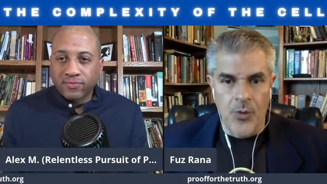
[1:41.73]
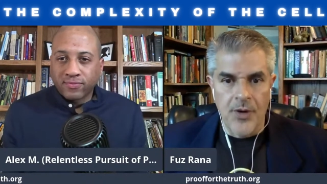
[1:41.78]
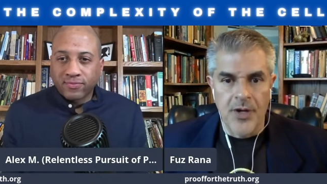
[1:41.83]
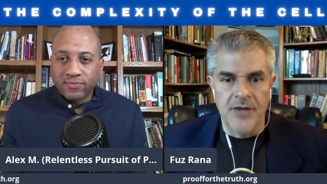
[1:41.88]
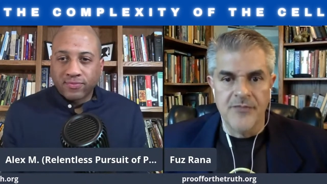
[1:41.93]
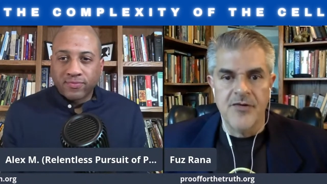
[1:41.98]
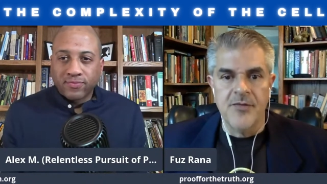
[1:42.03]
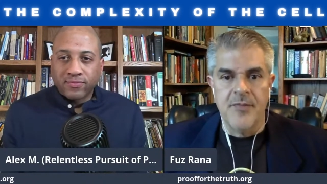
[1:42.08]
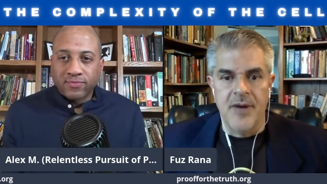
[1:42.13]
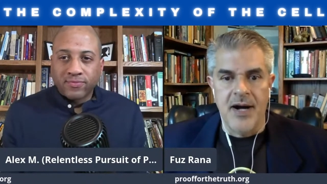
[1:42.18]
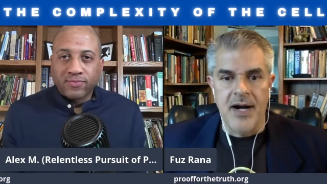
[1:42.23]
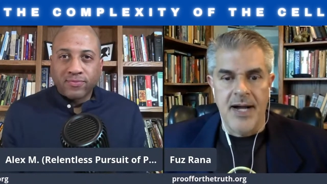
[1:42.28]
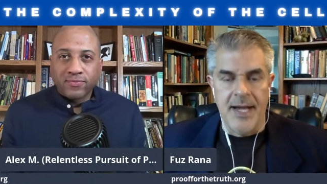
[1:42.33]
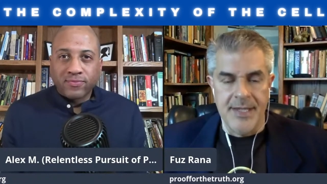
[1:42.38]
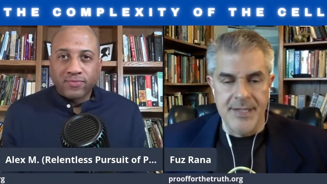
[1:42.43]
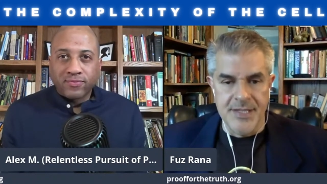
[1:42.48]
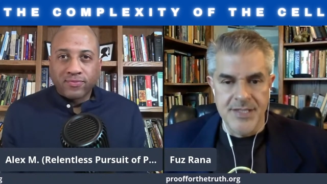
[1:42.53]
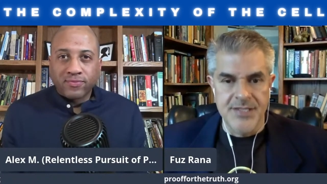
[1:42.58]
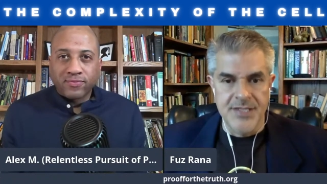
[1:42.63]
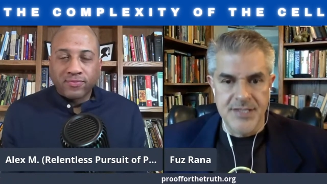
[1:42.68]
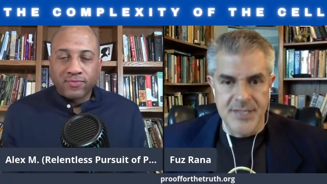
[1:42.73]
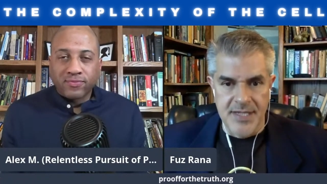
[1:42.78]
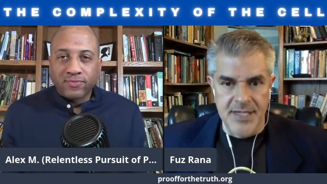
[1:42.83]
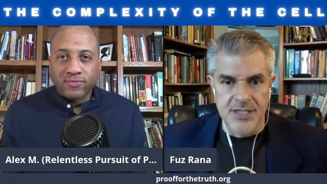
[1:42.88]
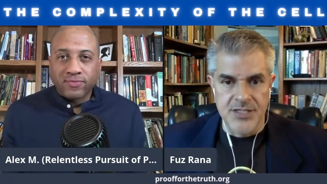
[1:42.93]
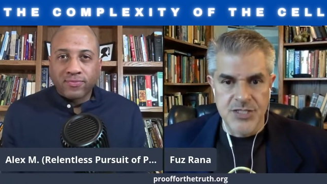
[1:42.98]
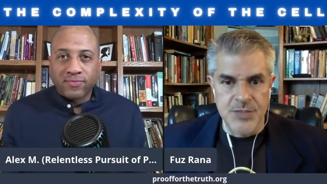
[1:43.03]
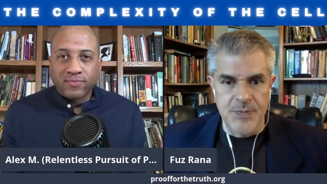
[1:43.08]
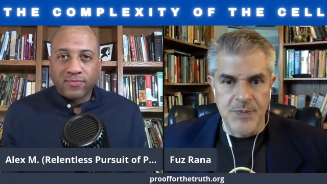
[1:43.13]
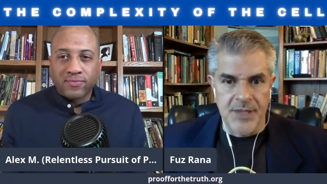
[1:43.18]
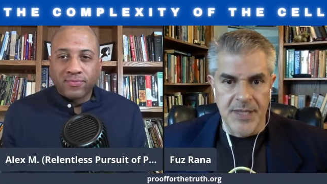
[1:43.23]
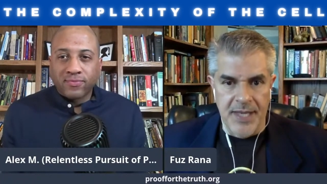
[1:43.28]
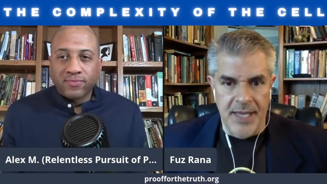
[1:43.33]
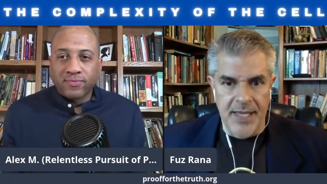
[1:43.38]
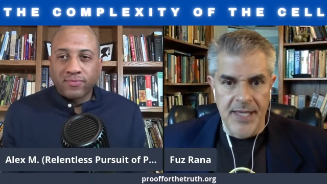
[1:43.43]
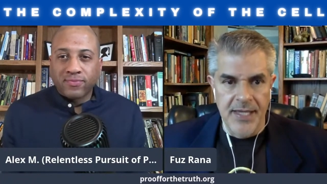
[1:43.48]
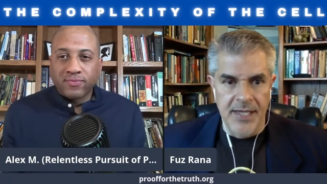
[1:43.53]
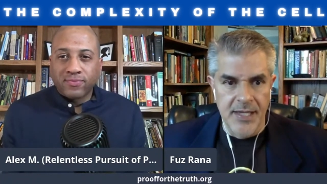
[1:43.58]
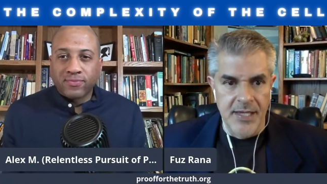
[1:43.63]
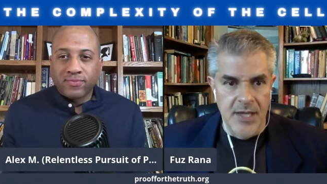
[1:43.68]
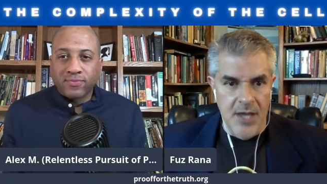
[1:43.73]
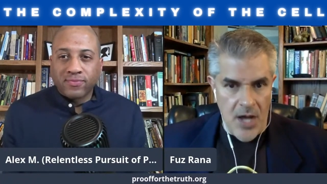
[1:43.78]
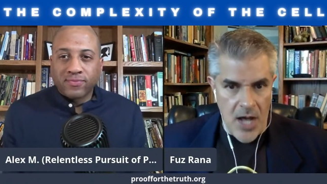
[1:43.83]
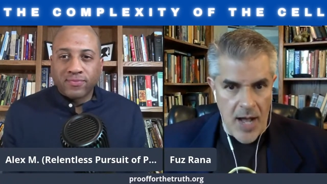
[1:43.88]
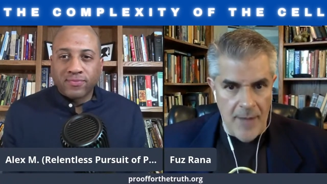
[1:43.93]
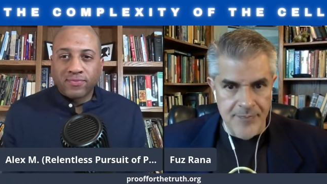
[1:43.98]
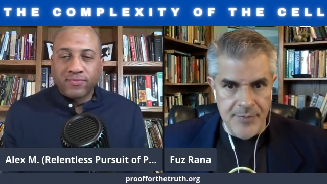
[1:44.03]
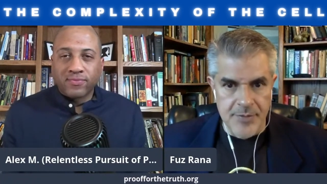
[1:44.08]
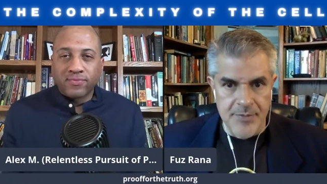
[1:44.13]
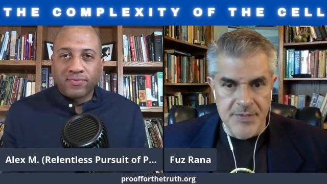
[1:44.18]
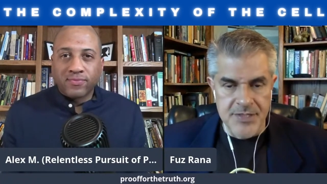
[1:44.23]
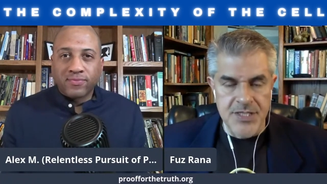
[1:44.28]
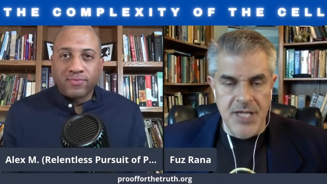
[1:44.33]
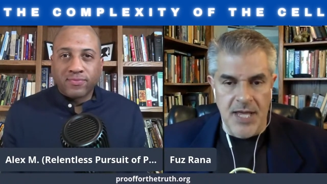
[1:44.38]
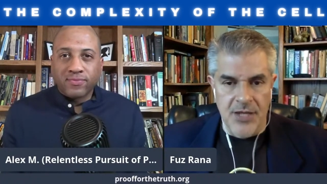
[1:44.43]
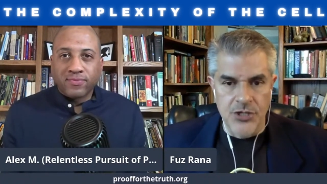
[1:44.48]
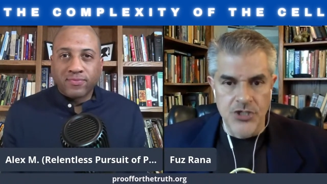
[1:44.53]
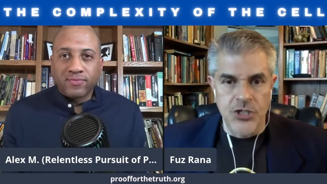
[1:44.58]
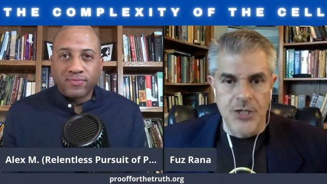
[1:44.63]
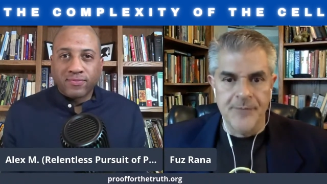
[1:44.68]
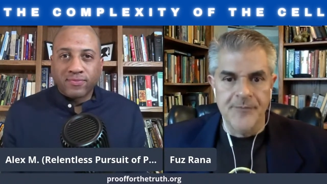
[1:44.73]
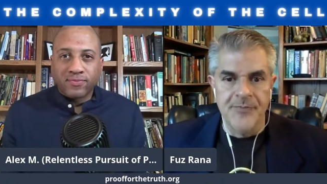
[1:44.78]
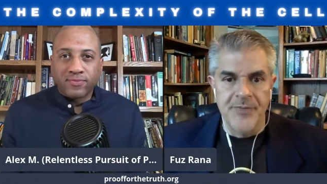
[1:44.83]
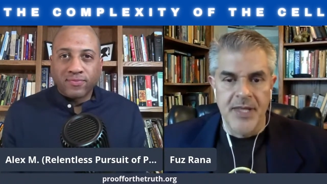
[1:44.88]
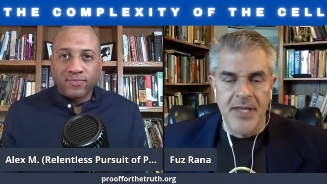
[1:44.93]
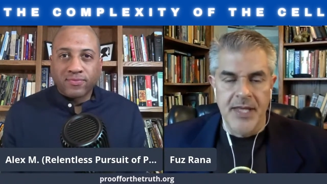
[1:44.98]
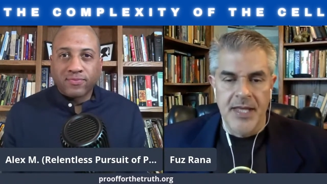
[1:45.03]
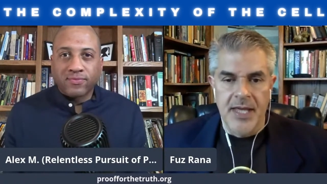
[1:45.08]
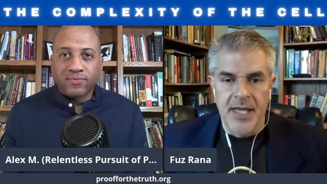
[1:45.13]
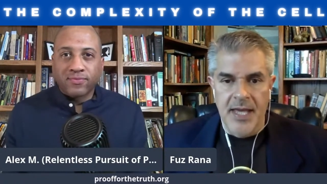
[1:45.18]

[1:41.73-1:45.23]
Speaker 1: work of a mind is that they display optimization.